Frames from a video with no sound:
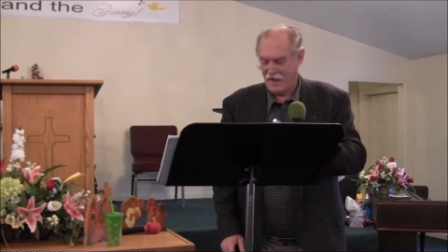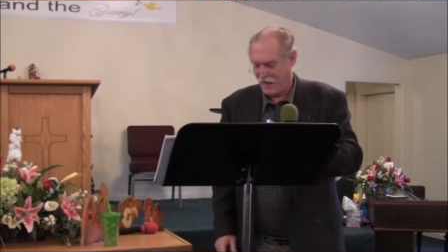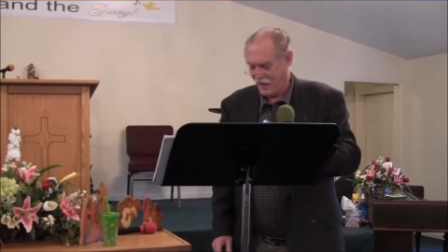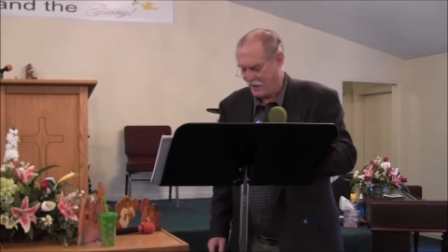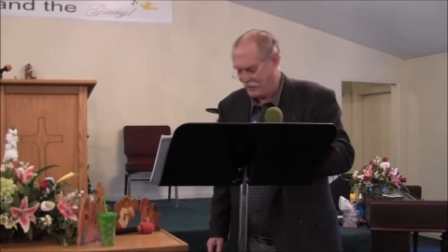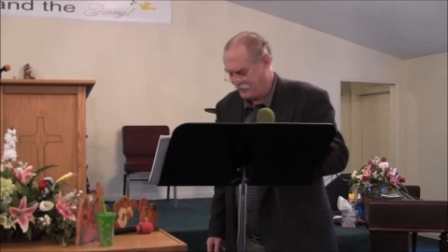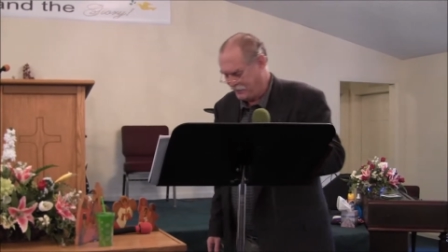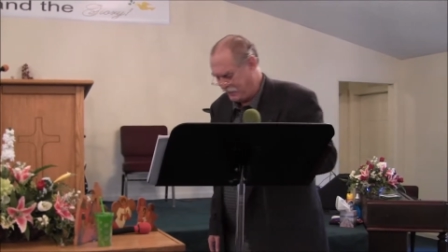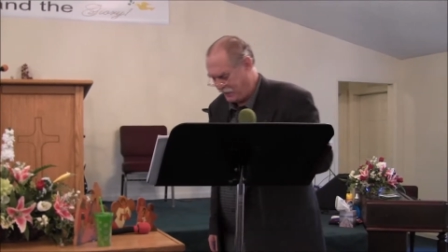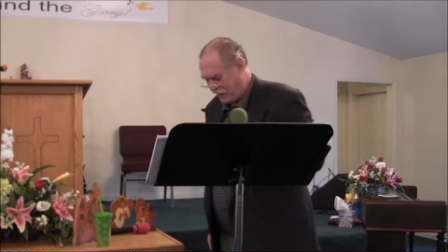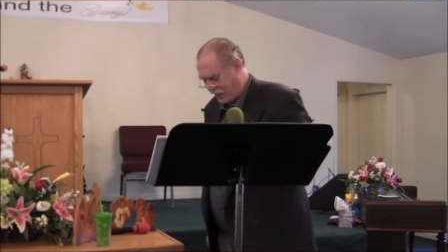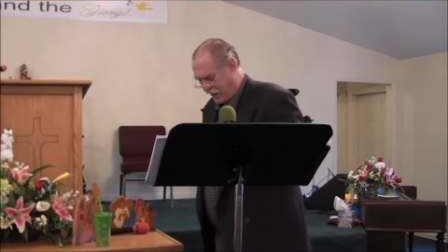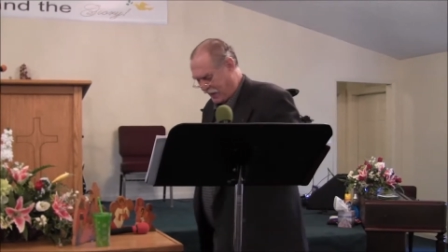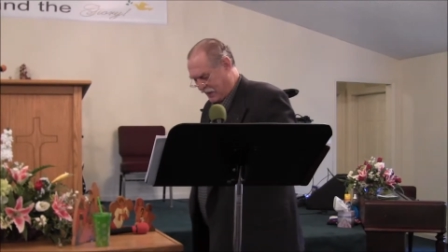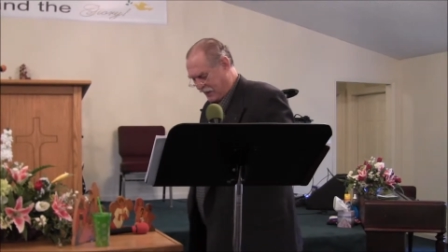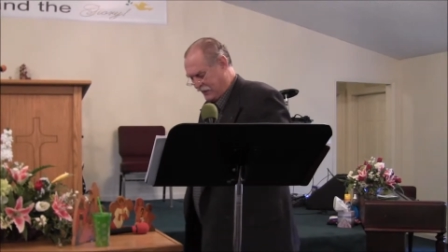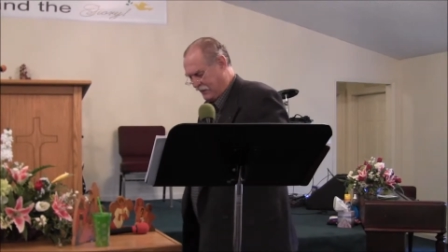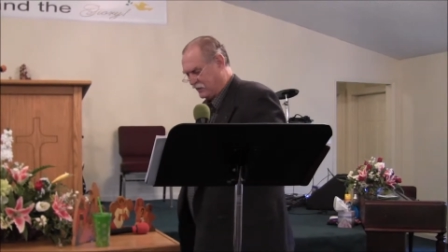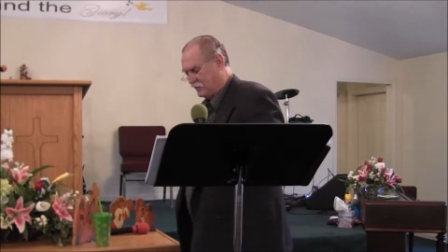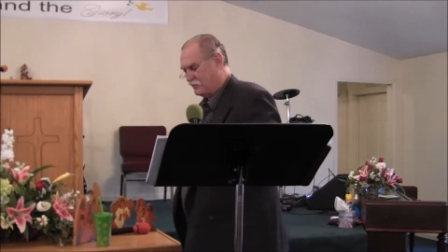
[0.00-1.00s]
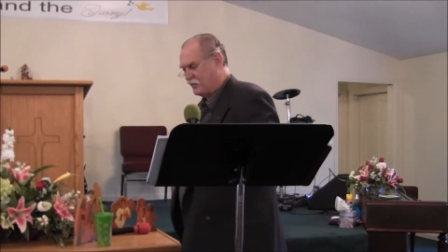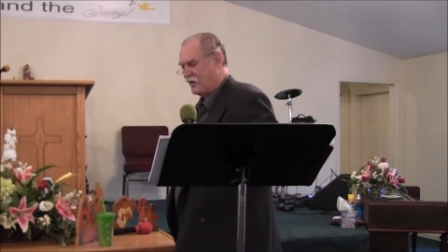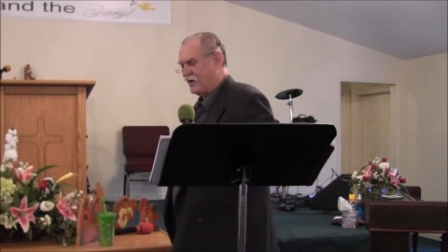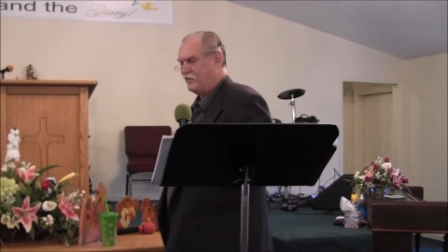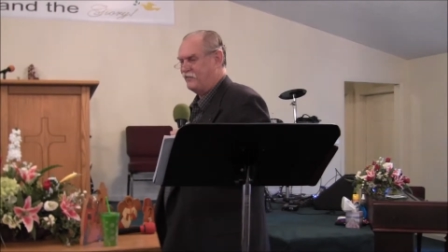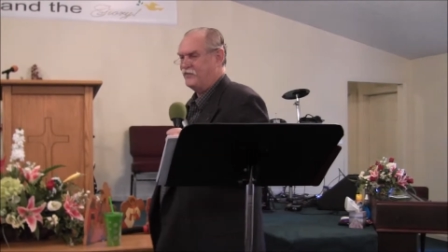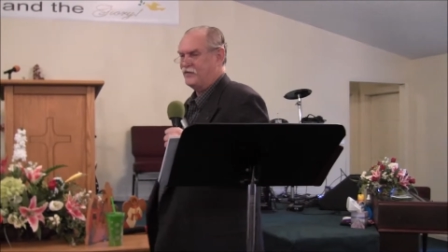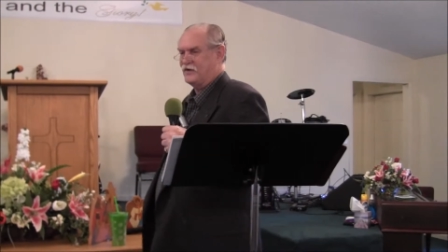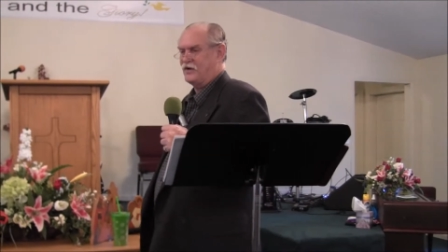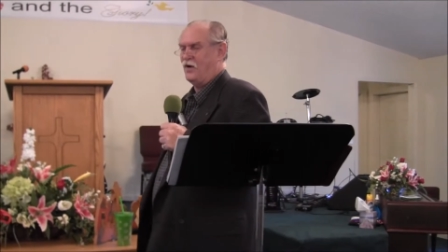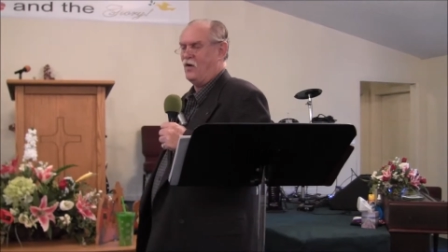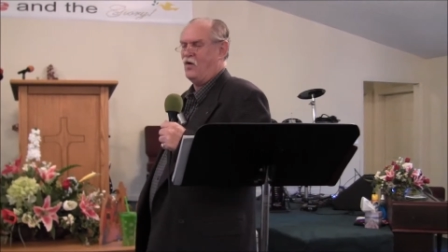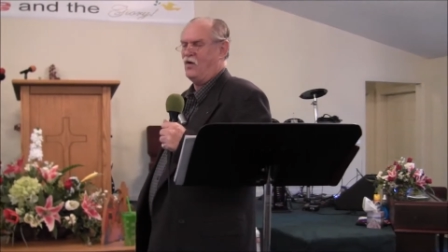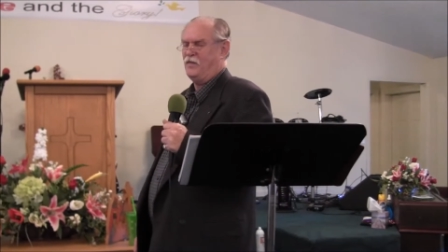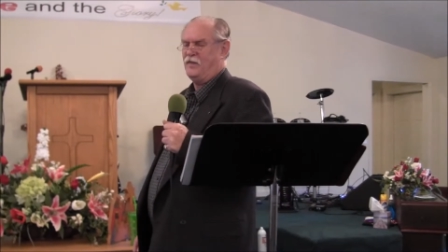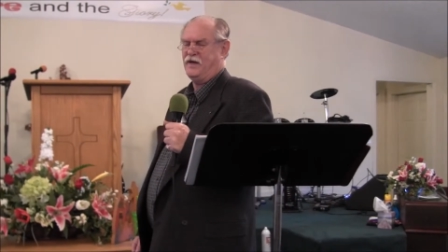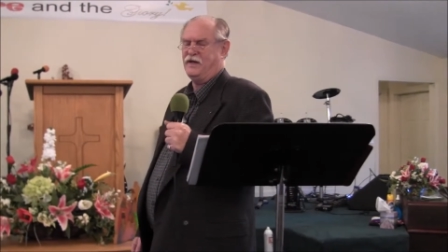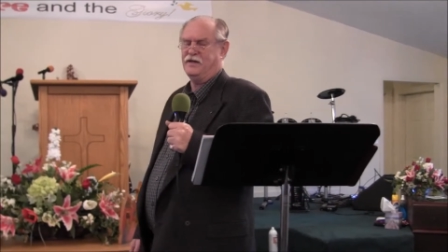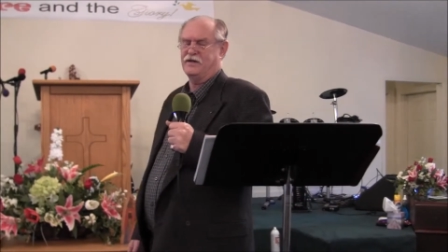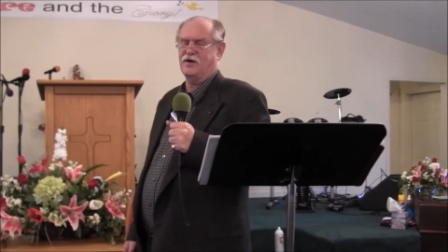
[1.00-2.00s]
And then I had a prophet call
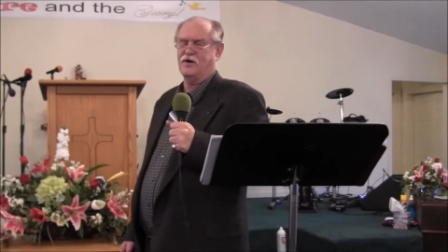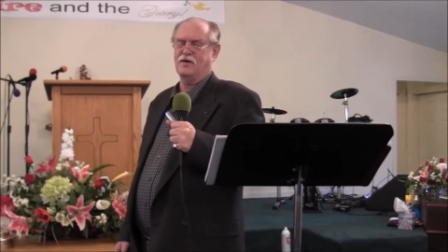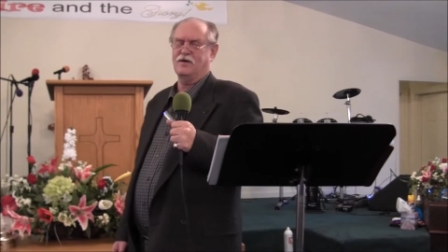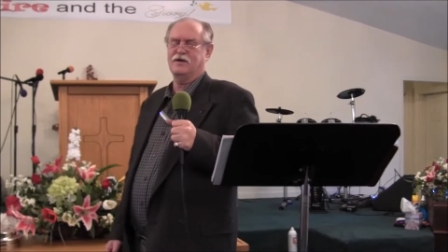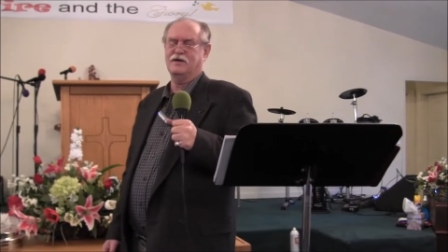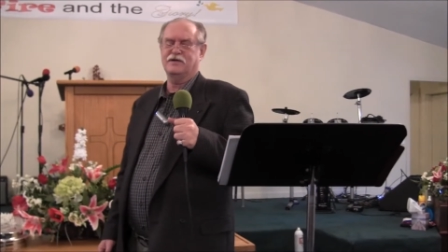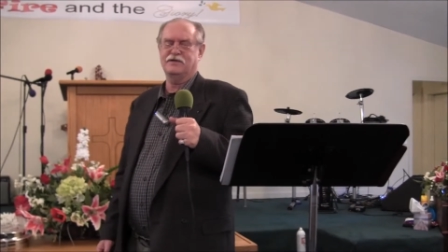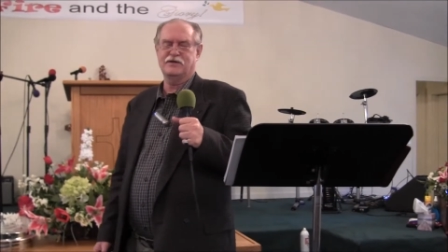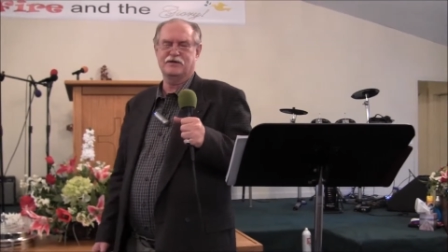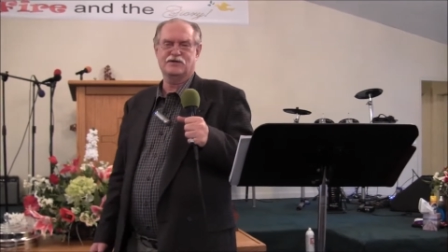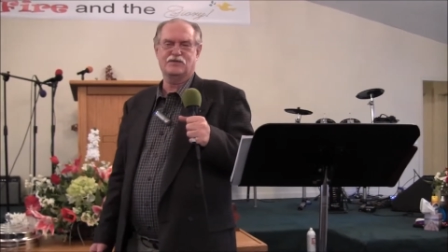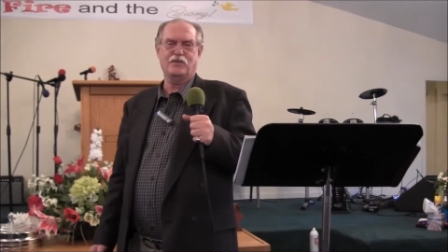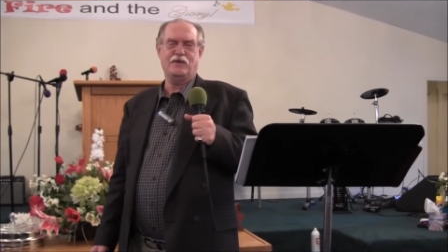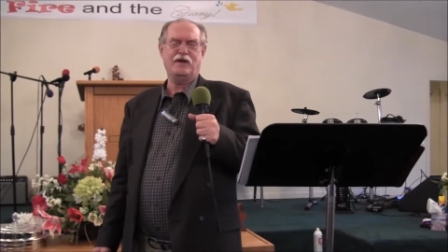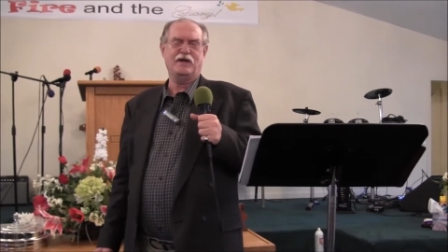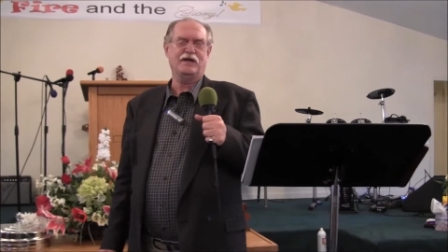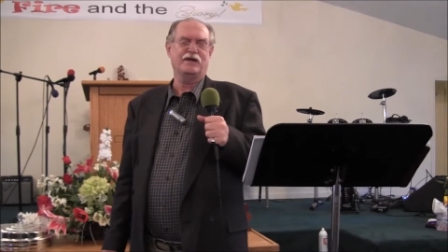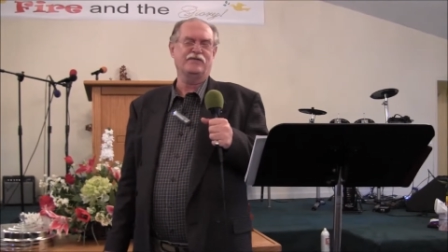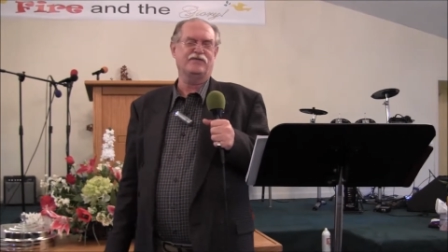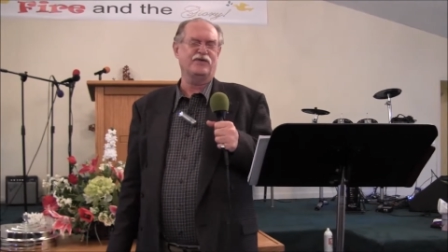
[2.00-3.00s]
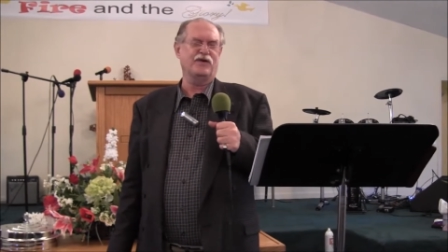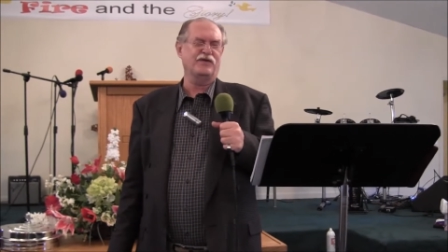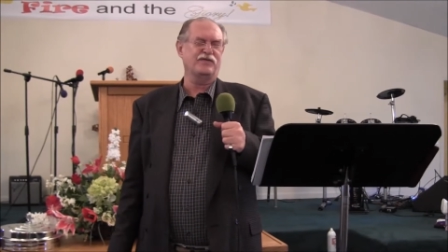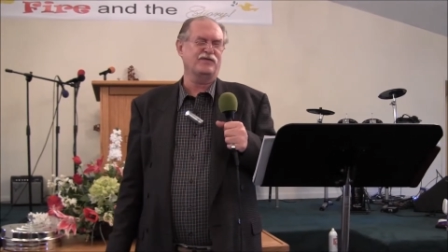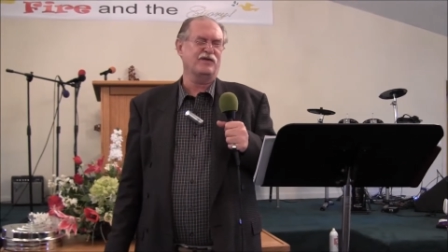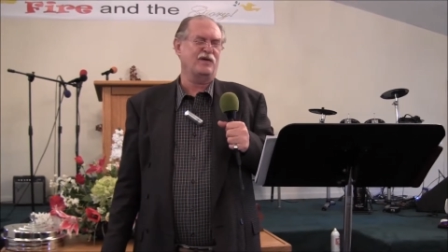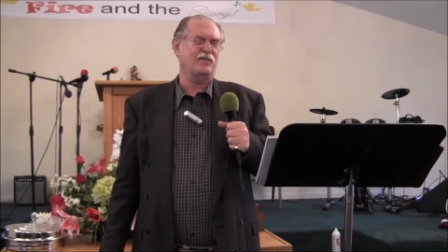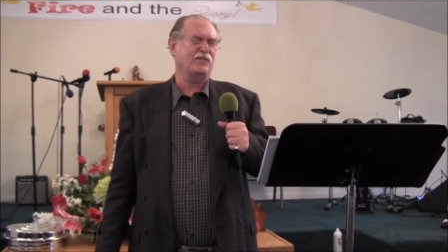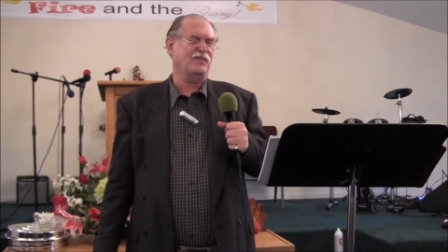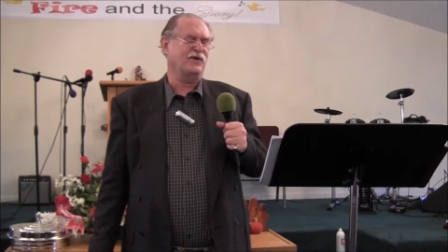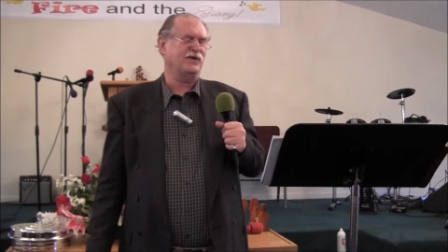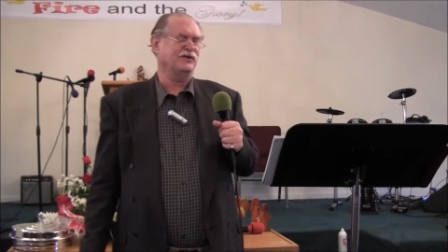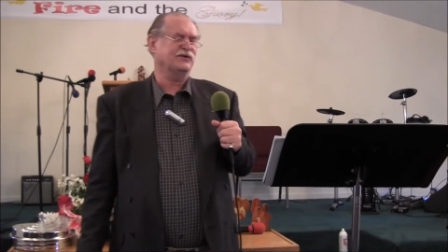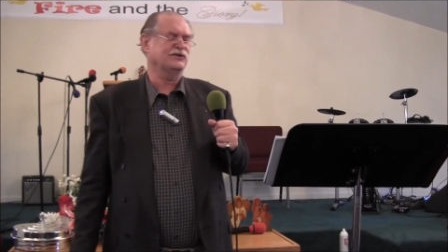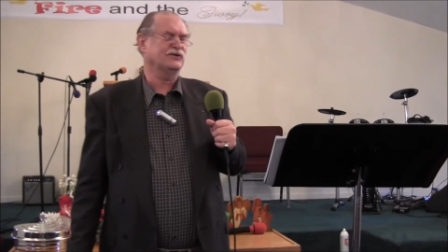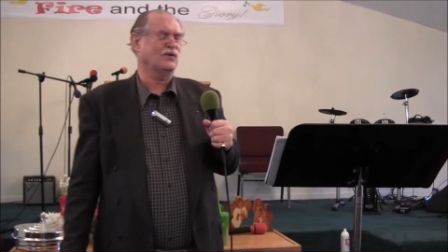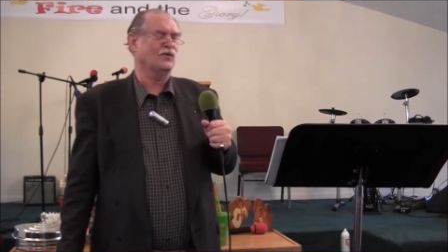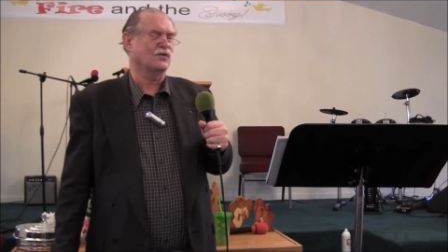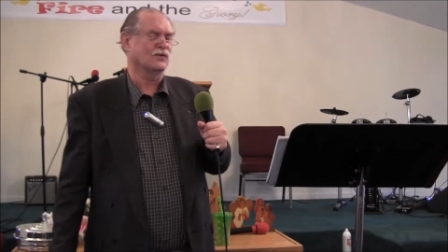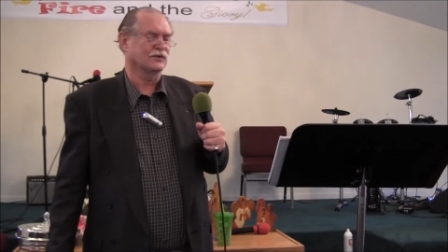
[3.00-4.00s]
me earlier this week and says, uh,
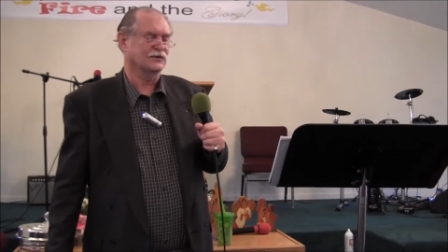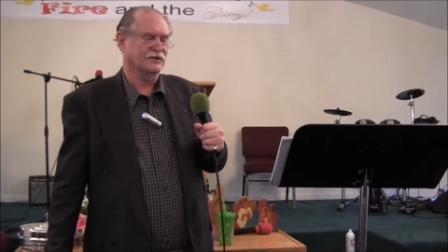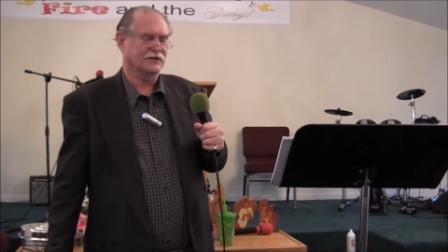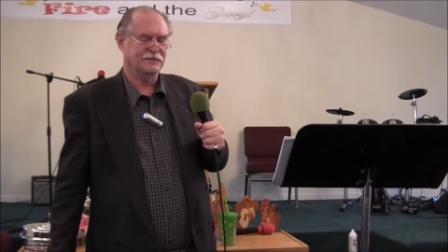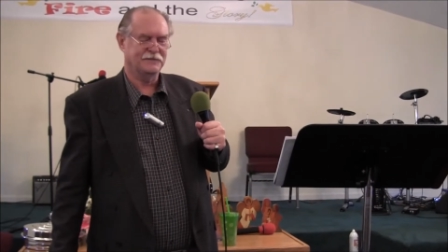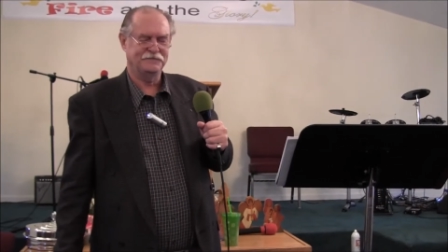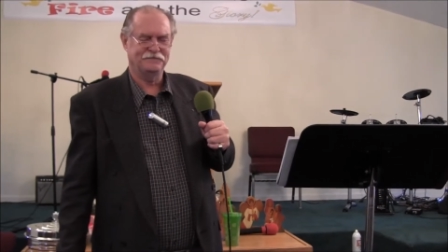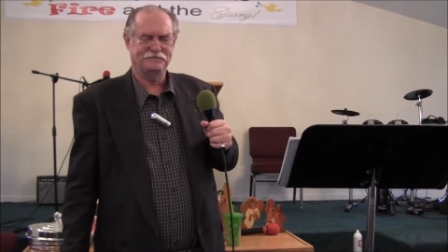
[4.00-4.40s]
Brother George,